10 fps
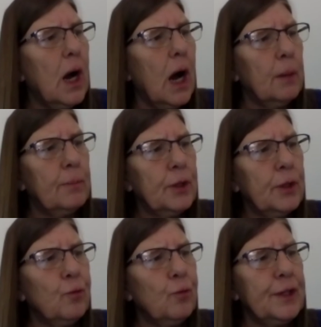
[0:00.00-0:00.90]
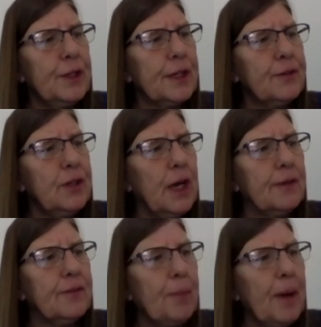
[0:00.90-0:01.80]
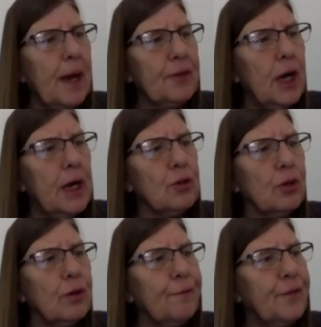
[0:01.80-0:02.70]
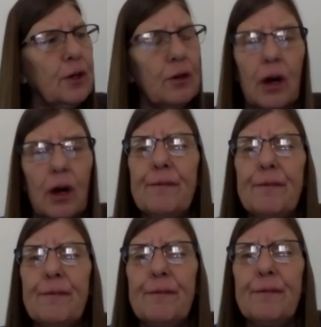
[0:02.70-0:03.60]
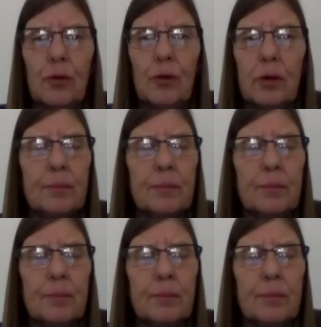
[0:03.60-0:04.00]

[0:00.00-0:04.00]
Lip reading: I believe Winn-Dixie has a pathological fear of thunderstorms.